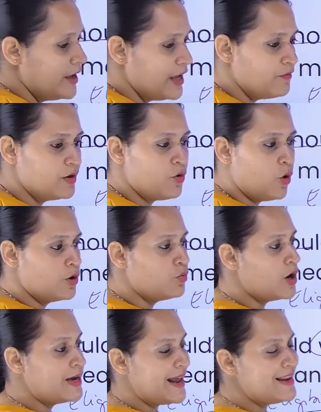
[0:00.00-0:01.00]
If we don't
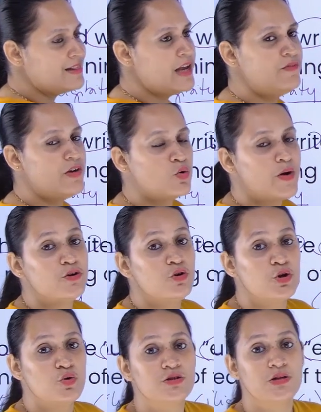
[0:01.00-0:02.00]
want anything, we are going to
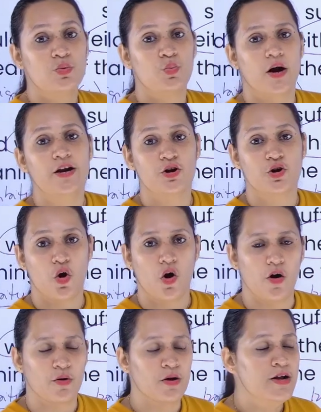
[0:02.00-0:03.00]
use the word
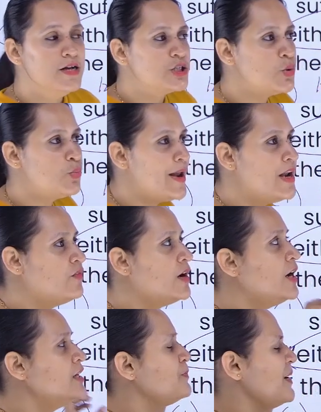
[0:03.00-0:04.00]
nor. So, whenever
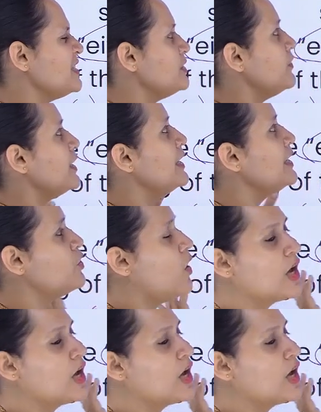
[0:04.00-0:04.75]
specifically talking